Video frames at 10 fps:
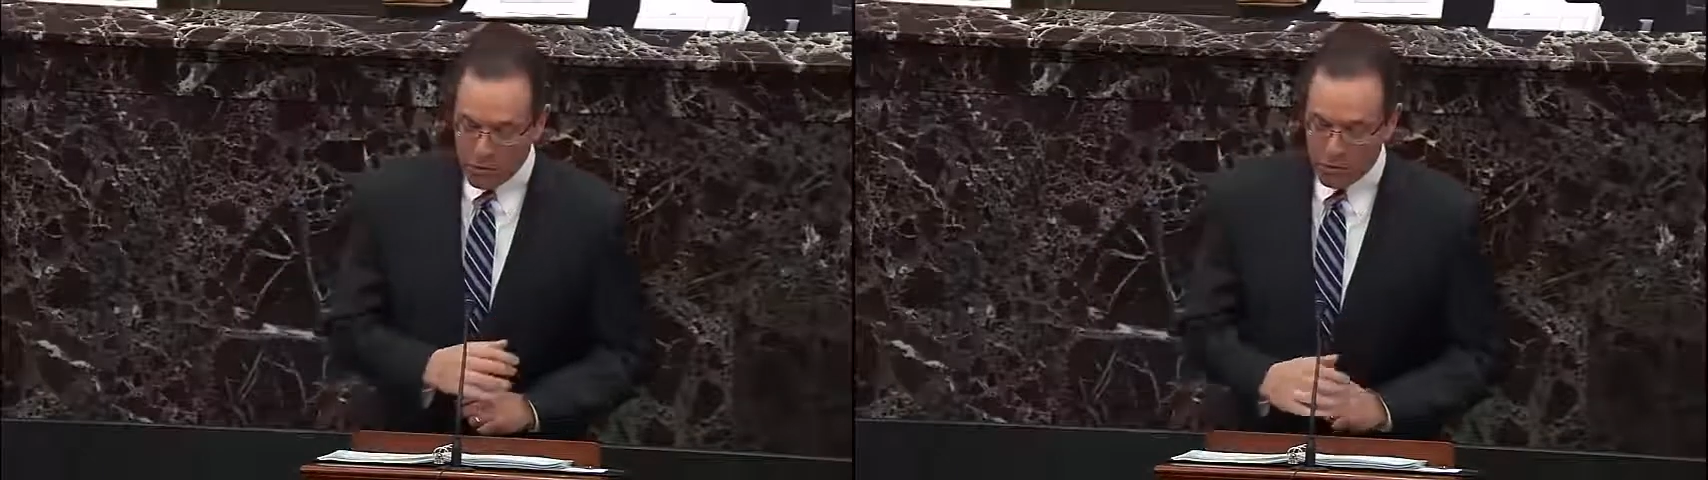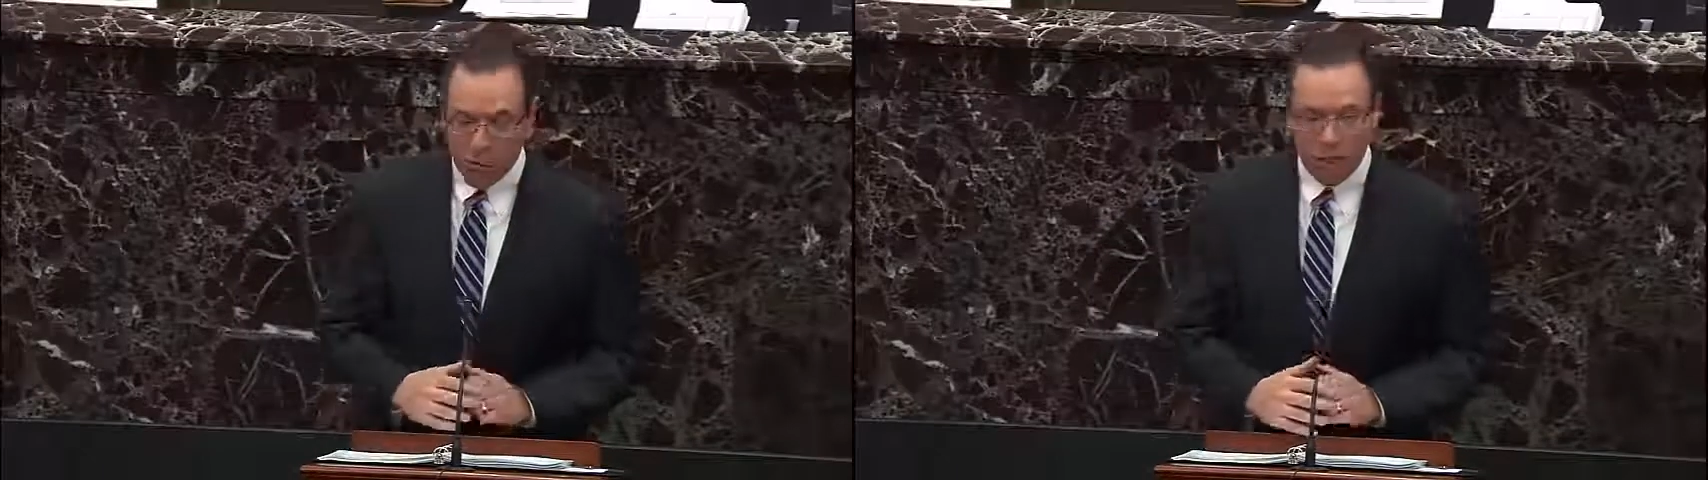
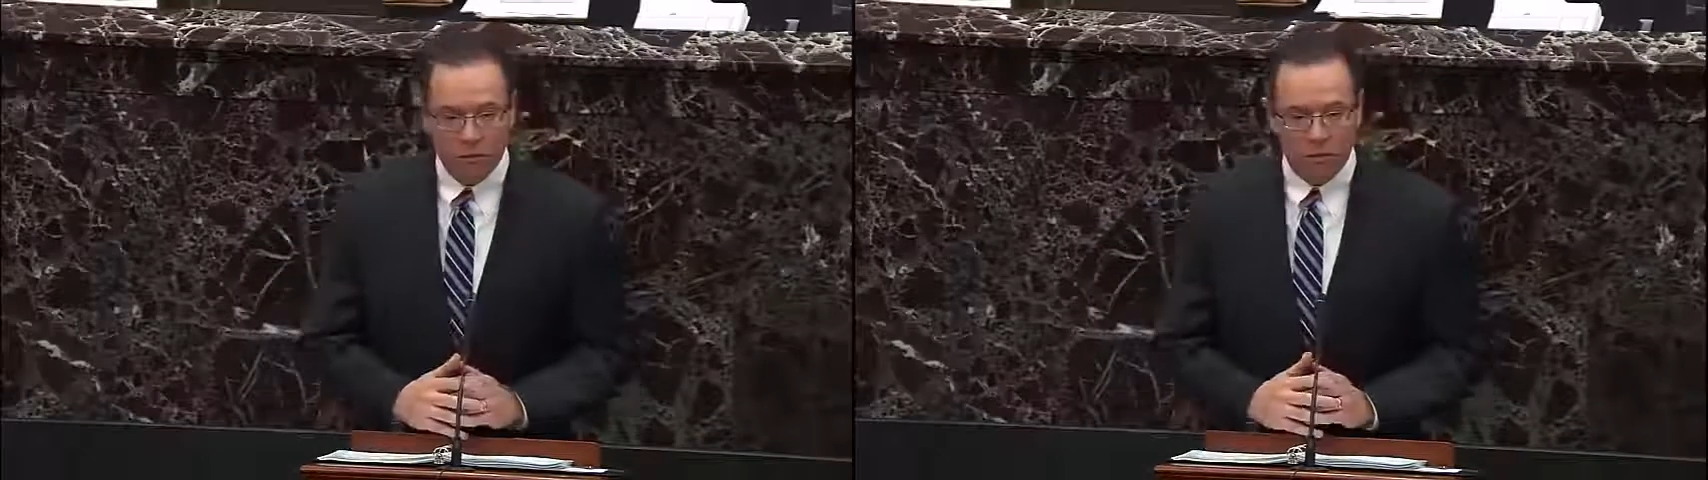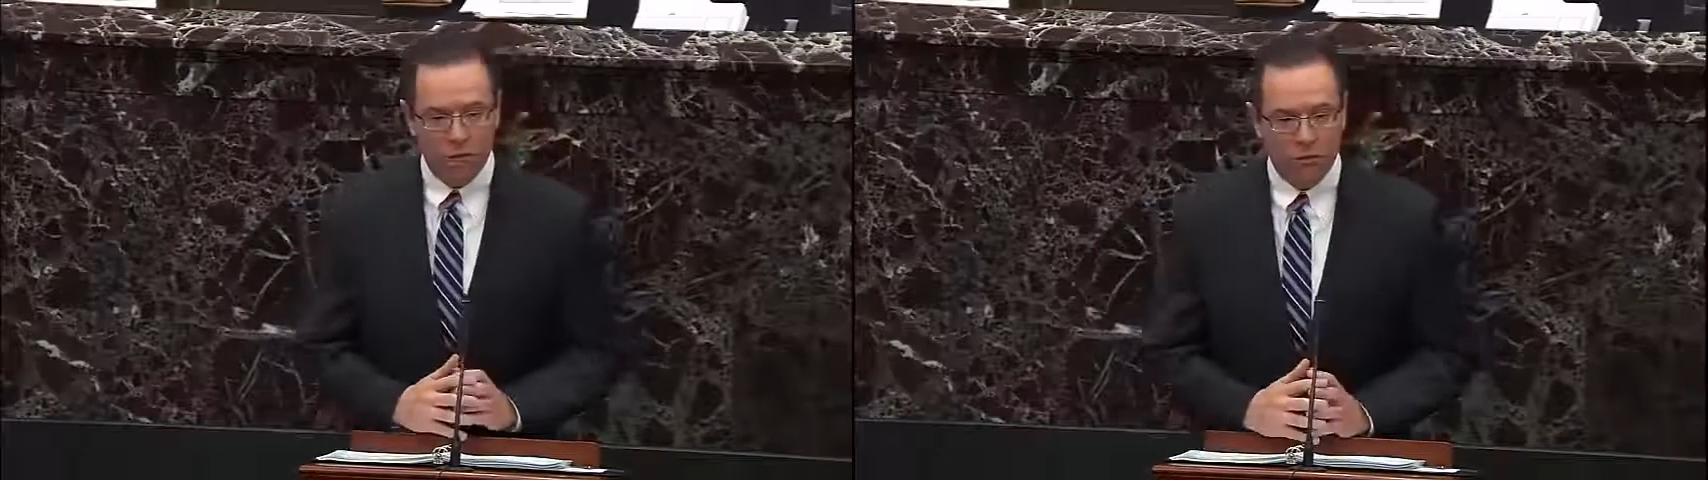
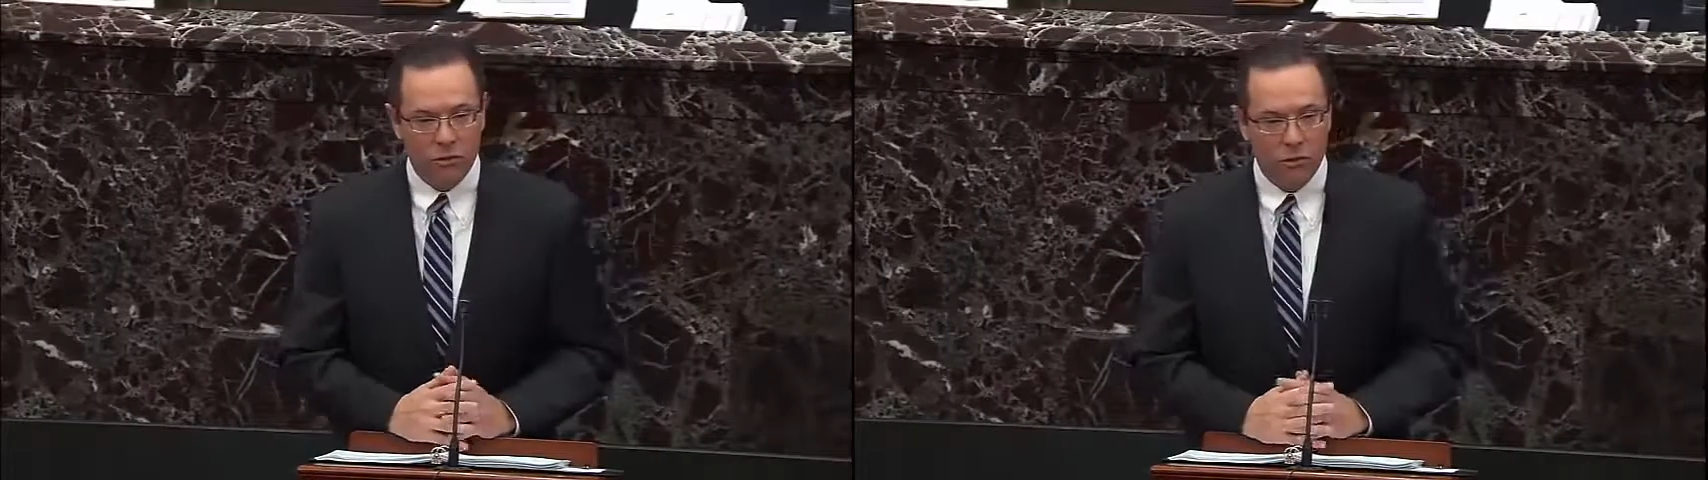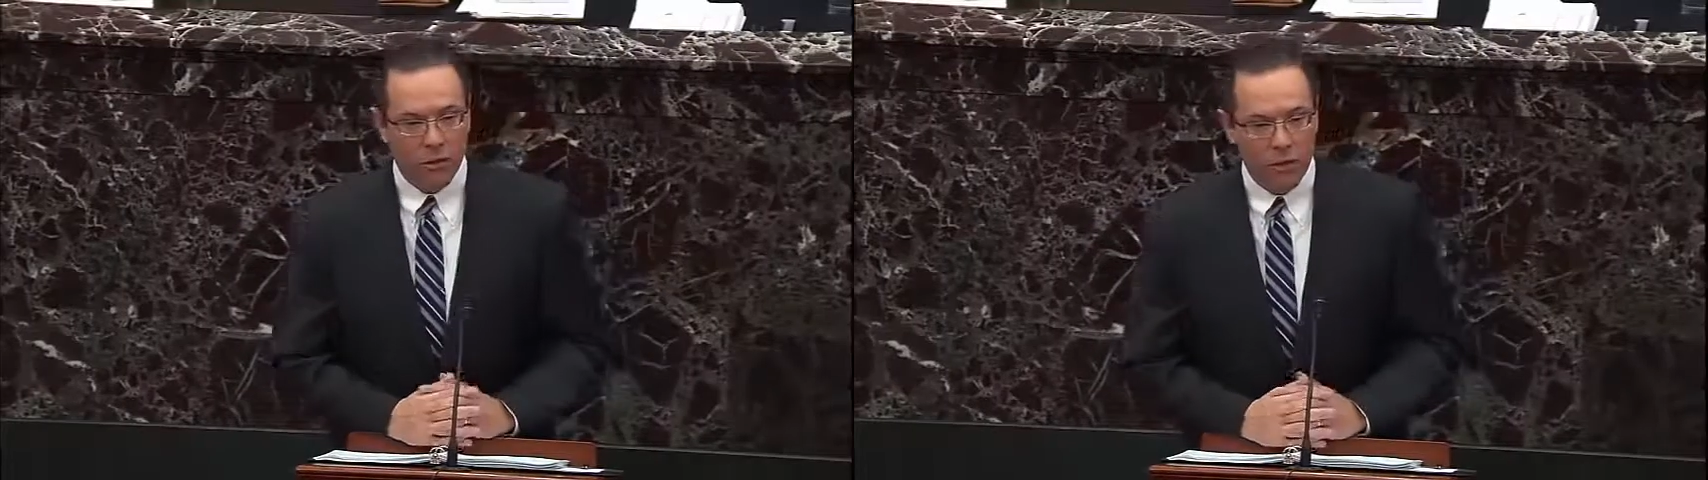Sondland's
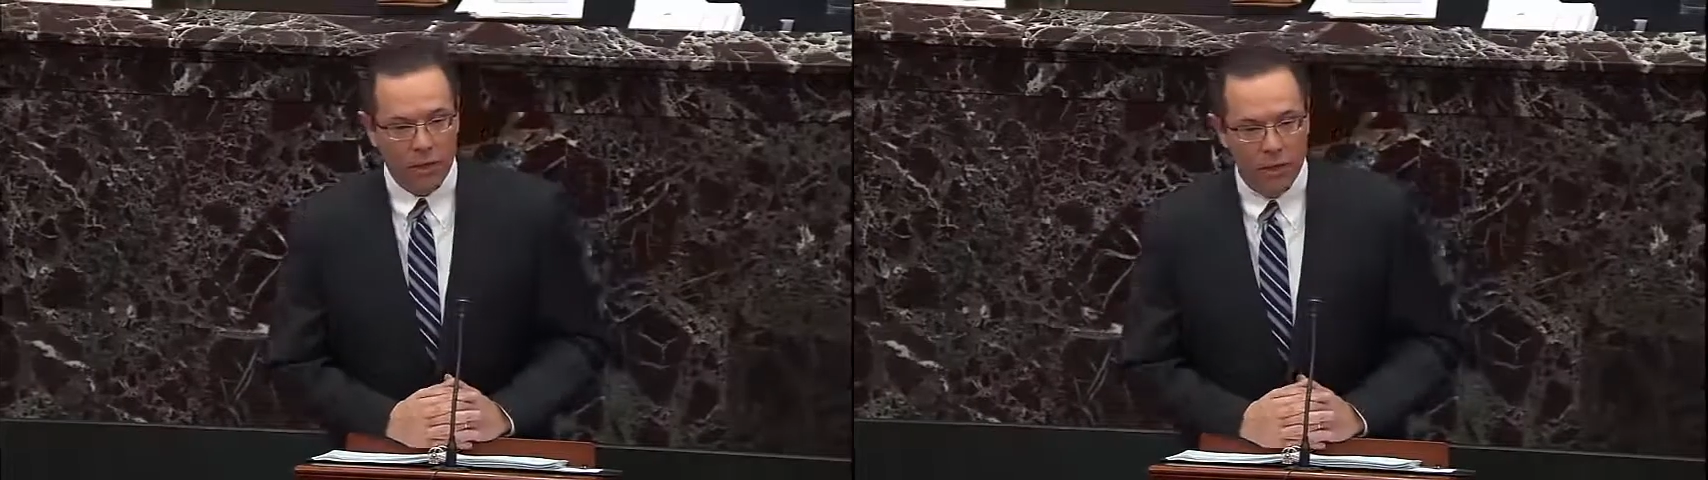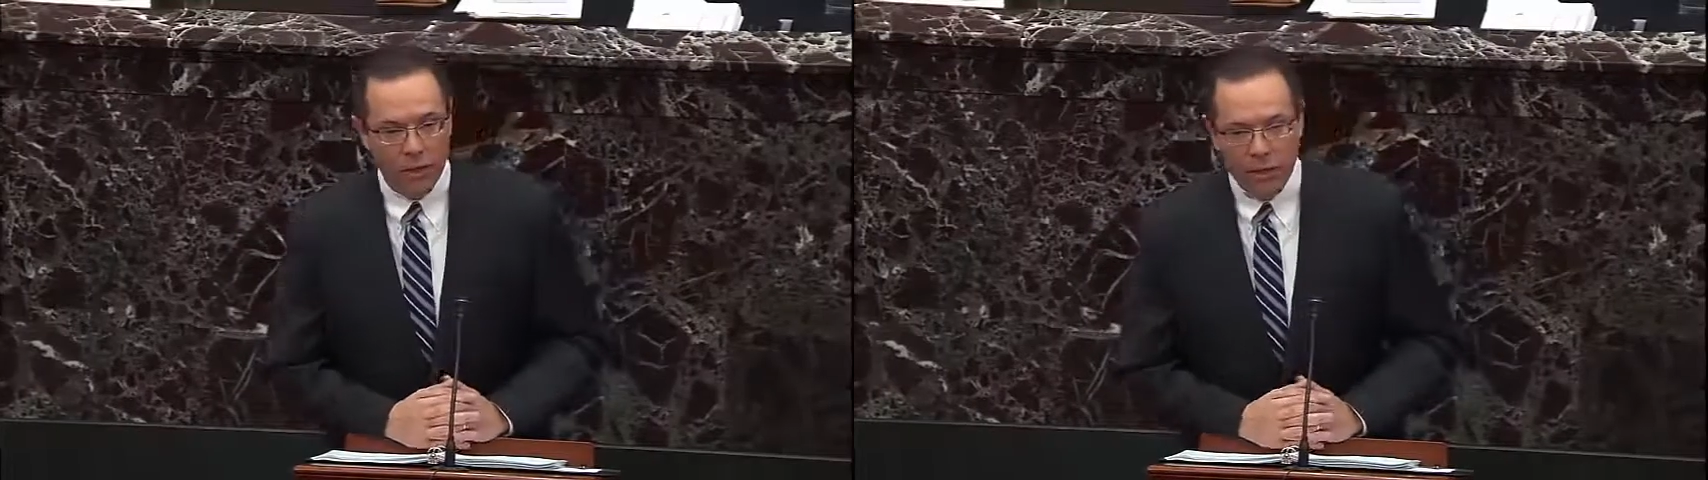
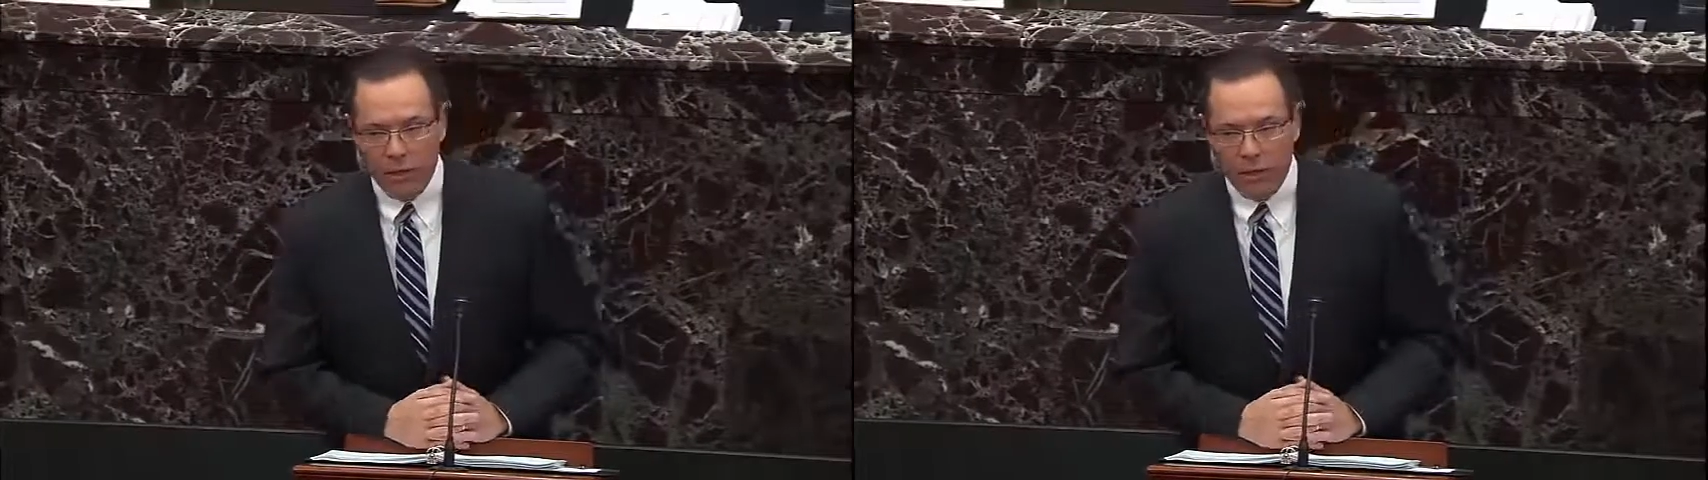testimony